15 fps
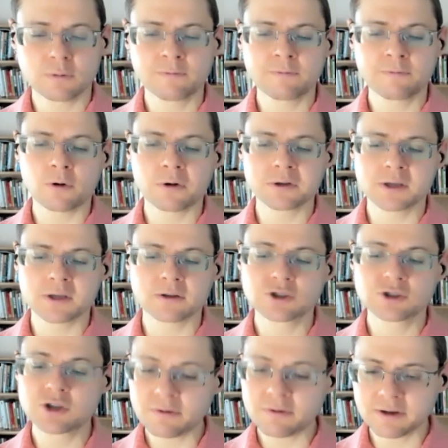focus on
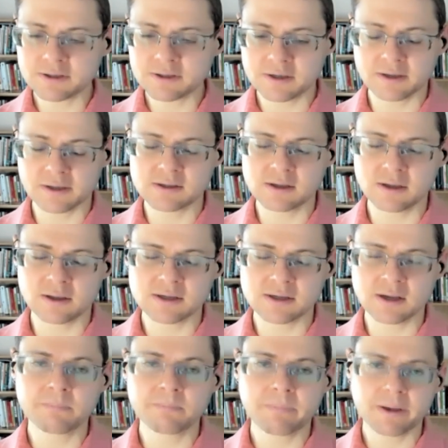generating ideas
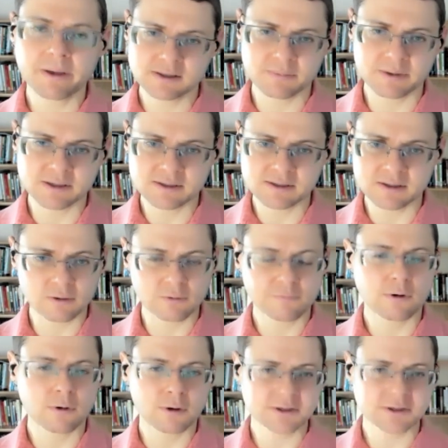and pessimists than to
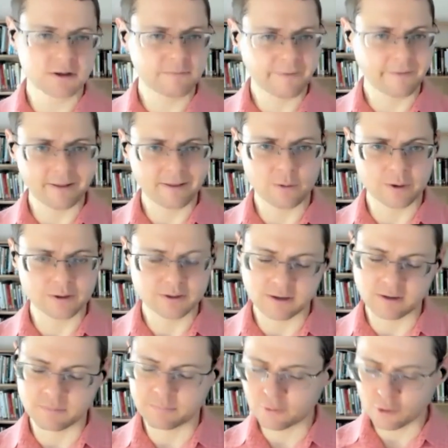focus on evaluating
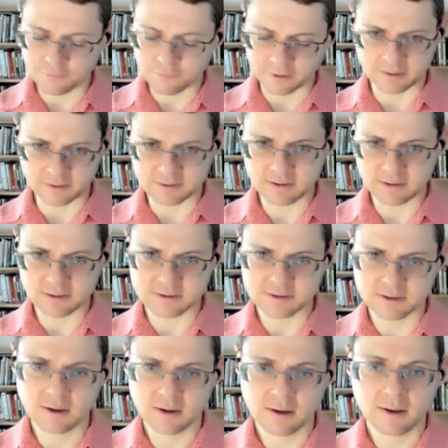and improving ideas.
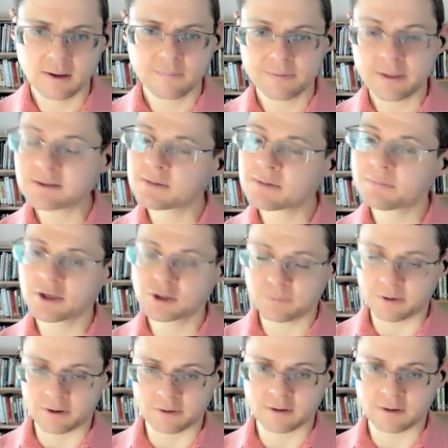That's a much
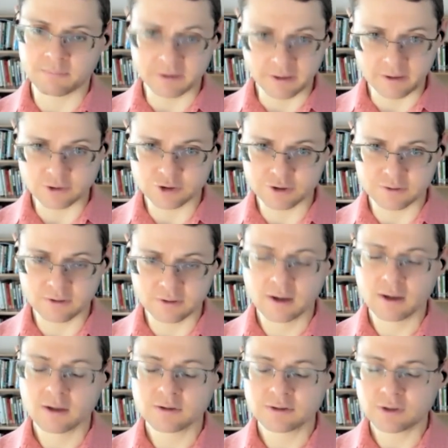better combination.
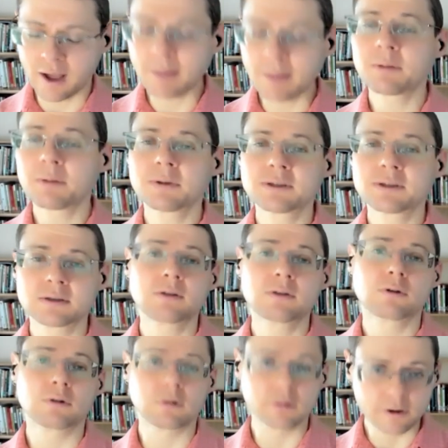So optimists need
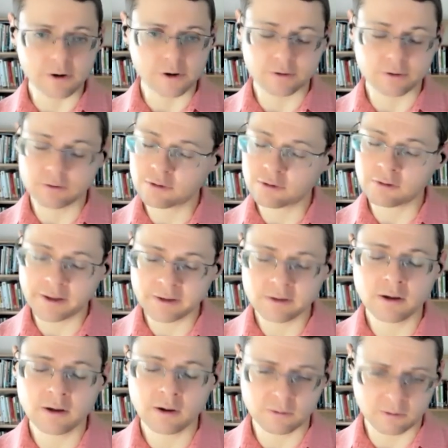to learn to let
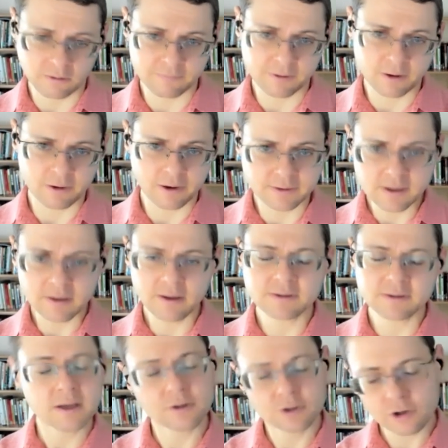go of their
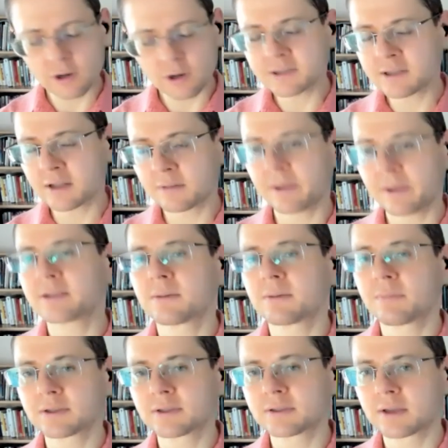ideas and trust that
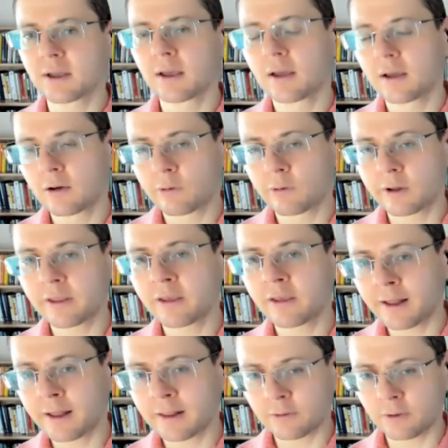pessimists will
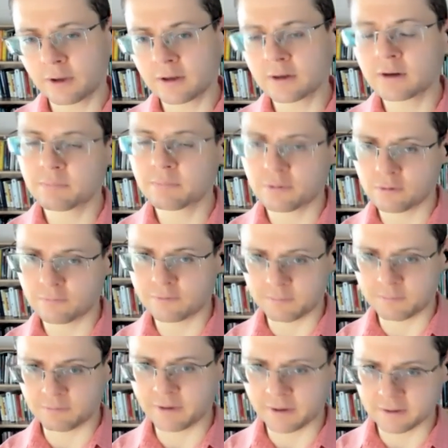evaluate and improve
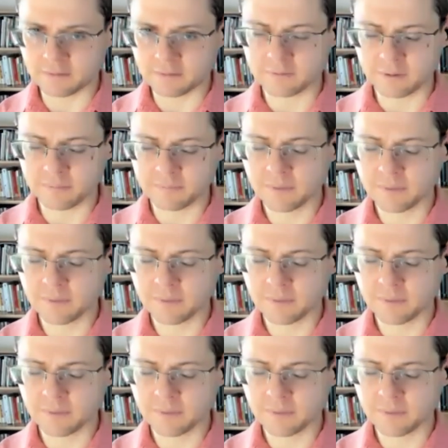them effectively.